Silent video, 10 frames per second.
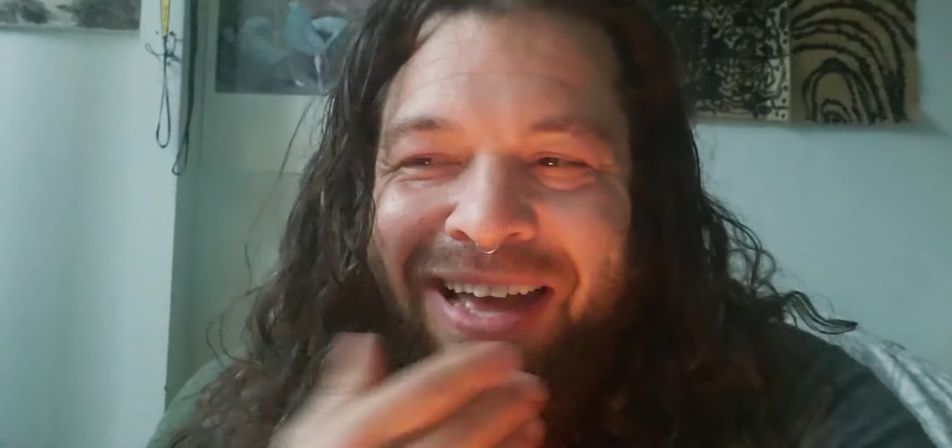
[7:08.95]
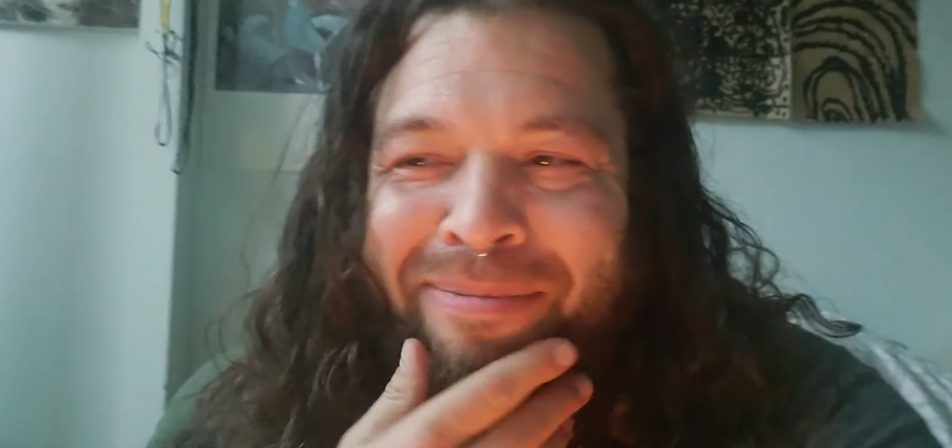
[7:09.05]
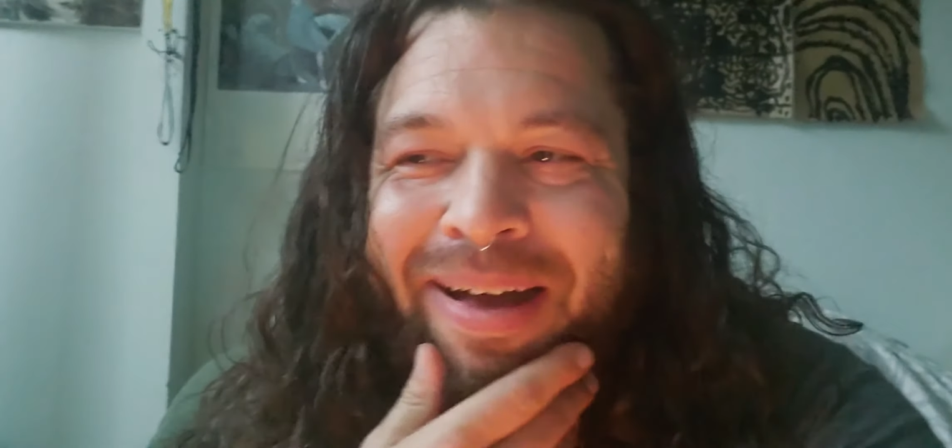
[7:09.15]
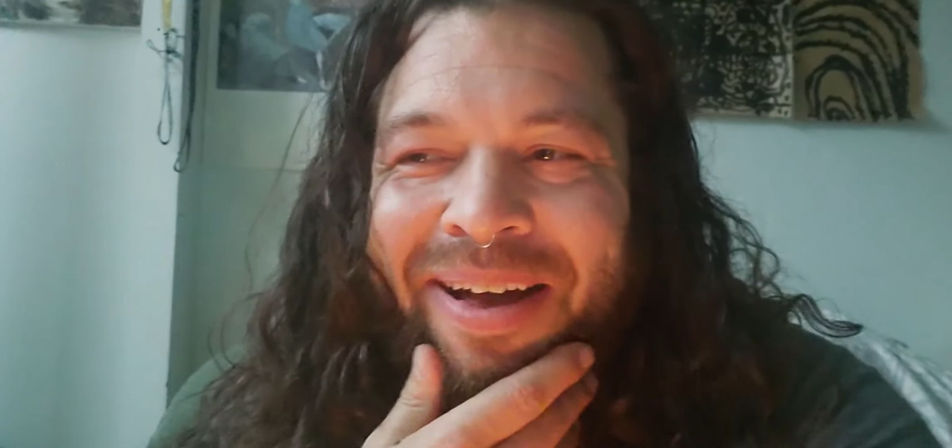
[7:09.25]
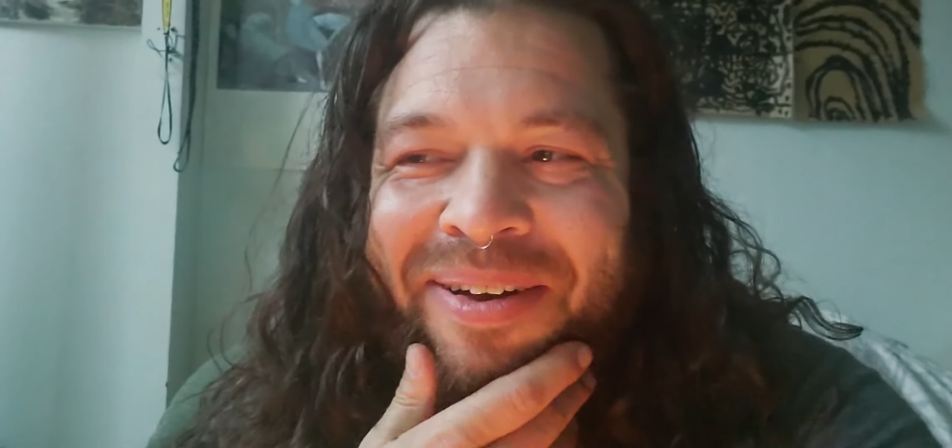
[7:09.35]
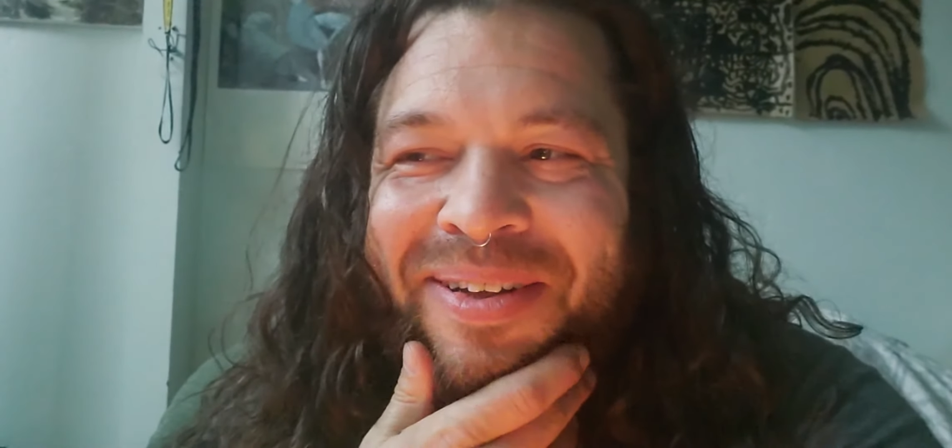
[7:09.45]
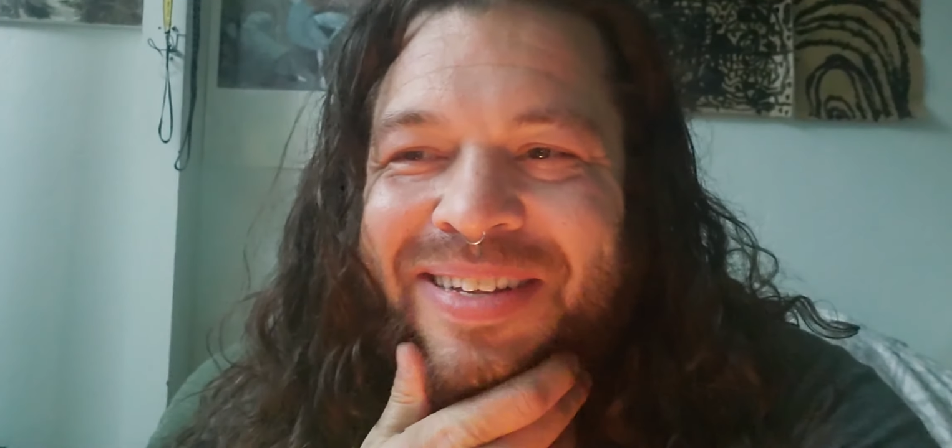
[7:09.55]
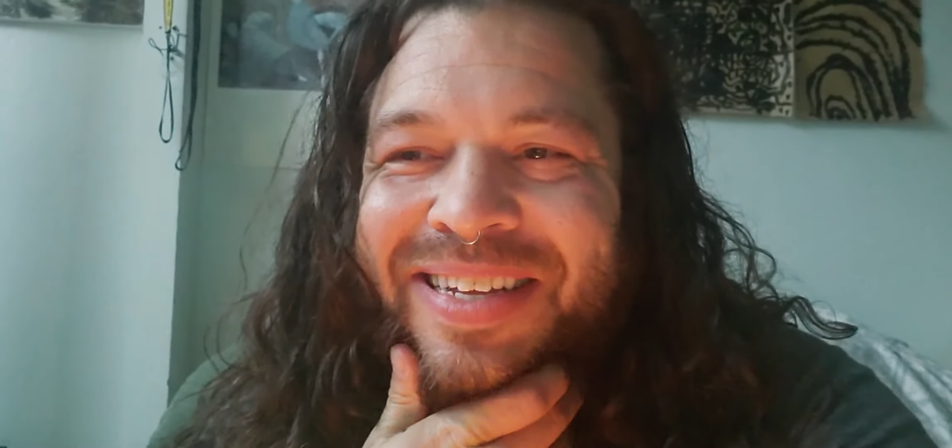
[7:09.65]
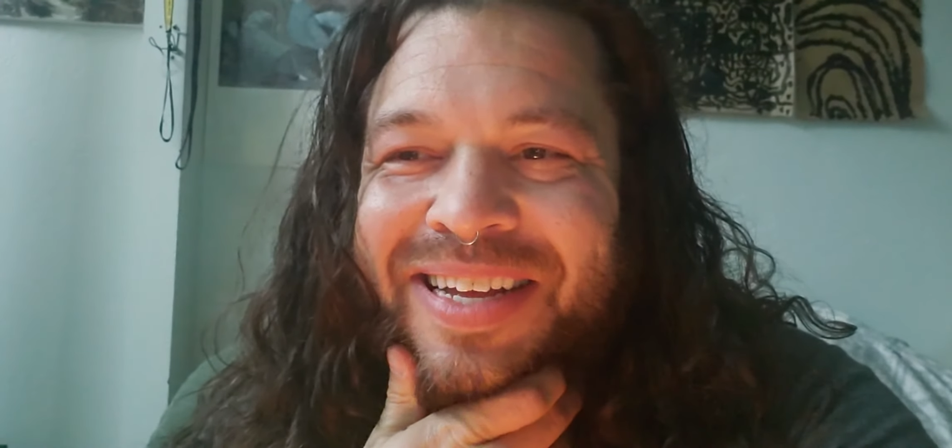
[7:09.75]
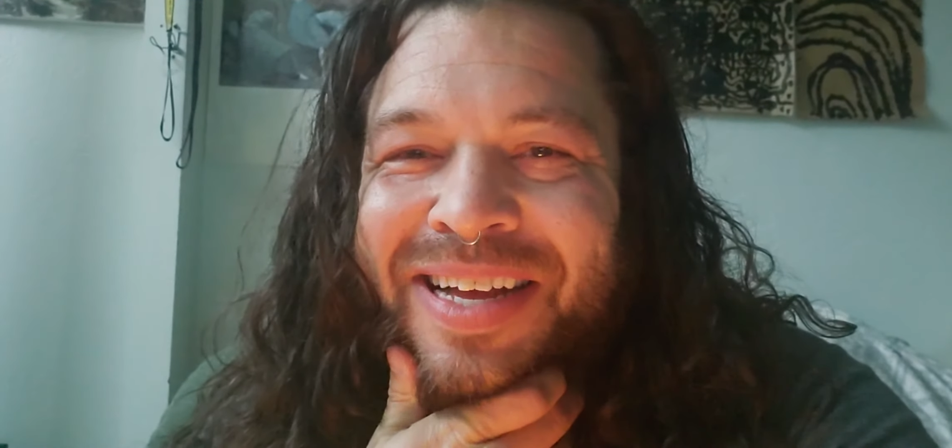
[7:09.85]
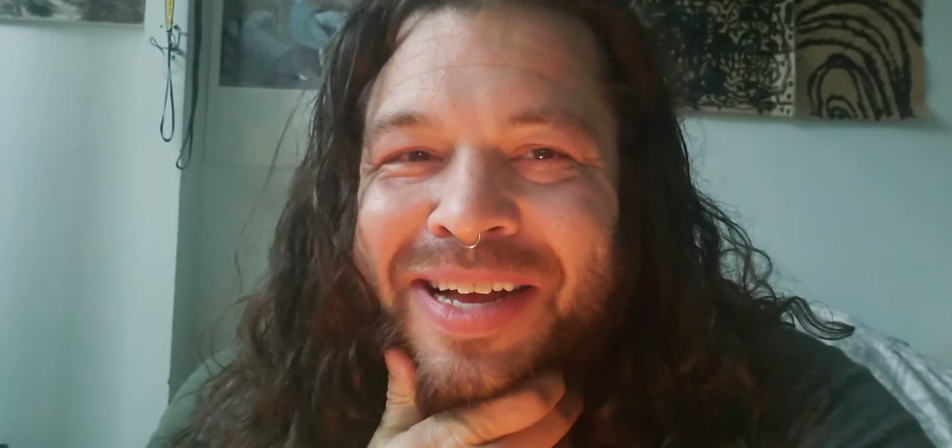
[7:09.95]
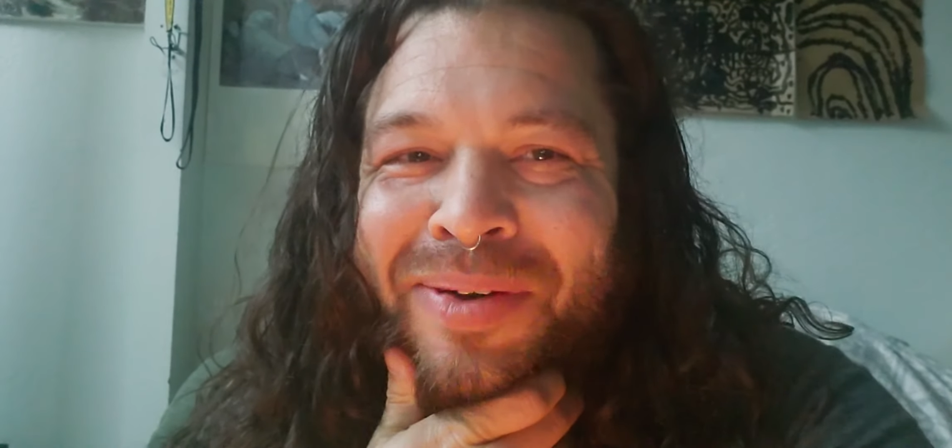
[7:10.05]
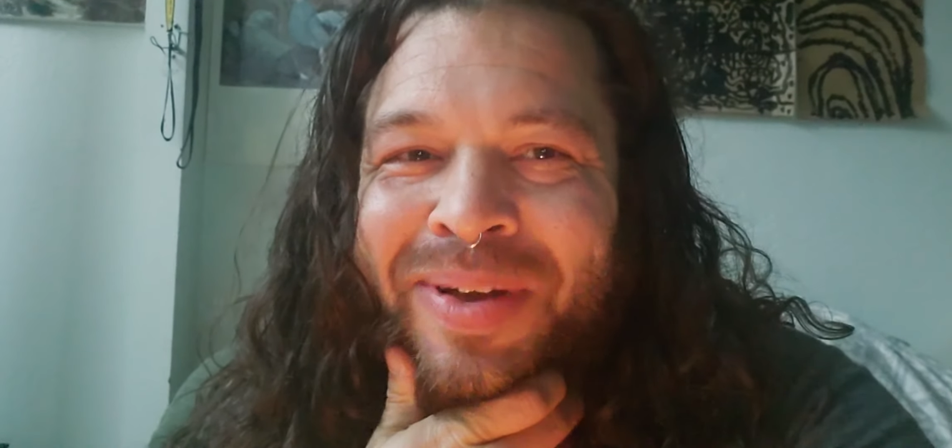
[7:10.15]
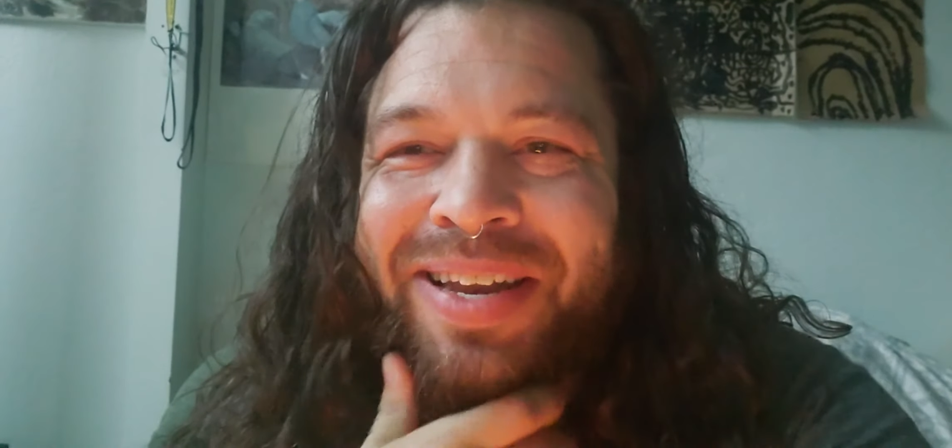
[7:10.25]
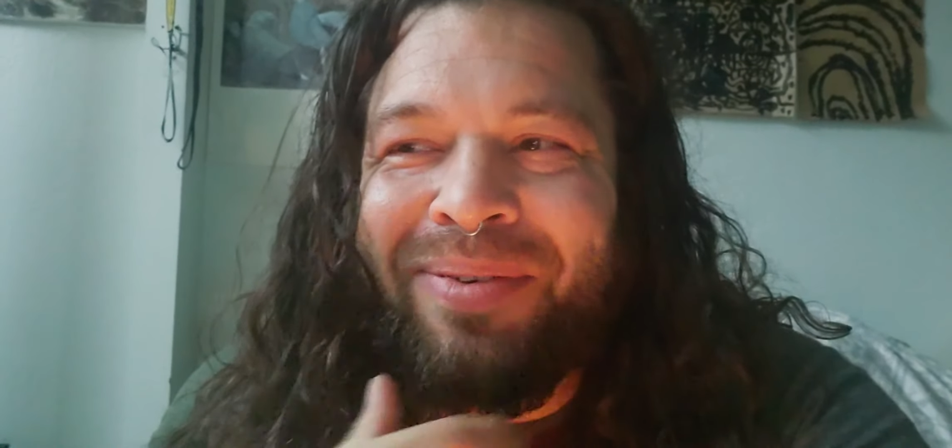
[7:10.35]
About
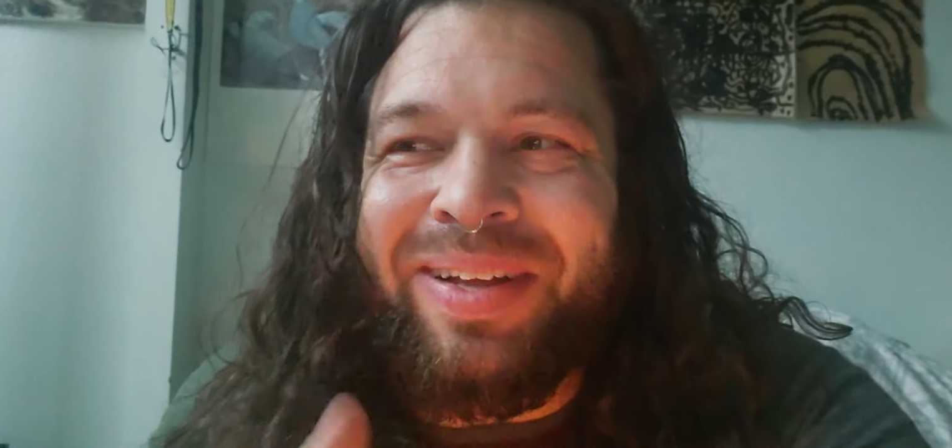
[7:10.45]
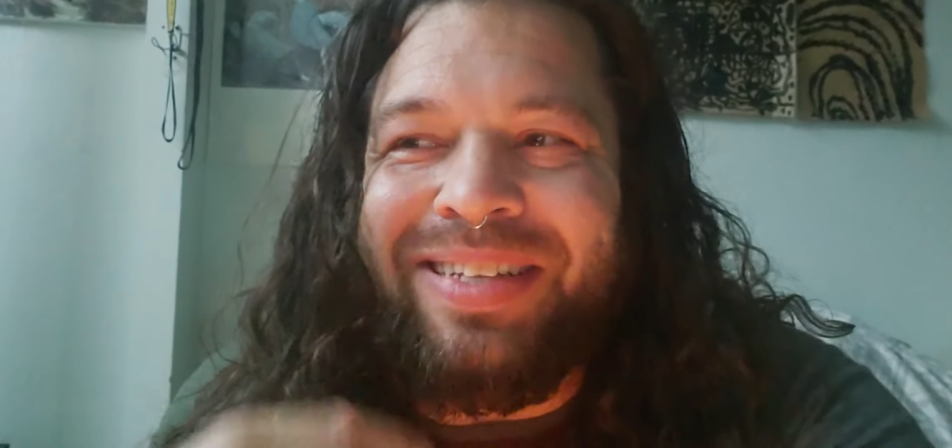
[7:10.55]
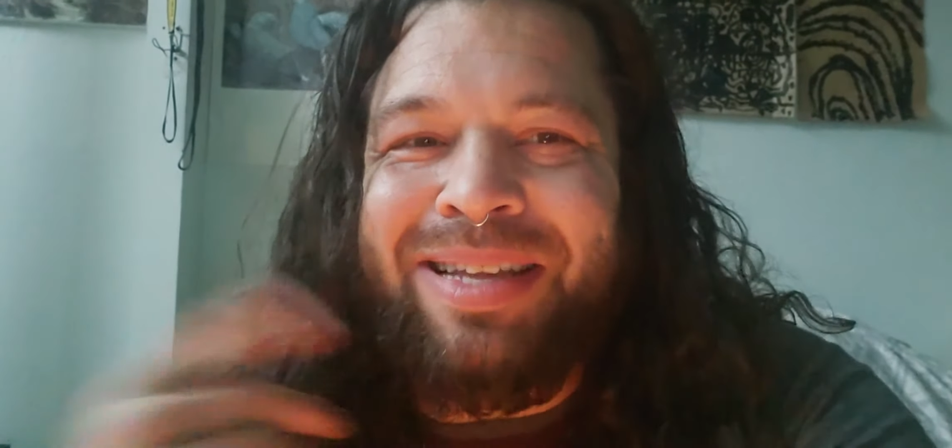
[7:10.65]
when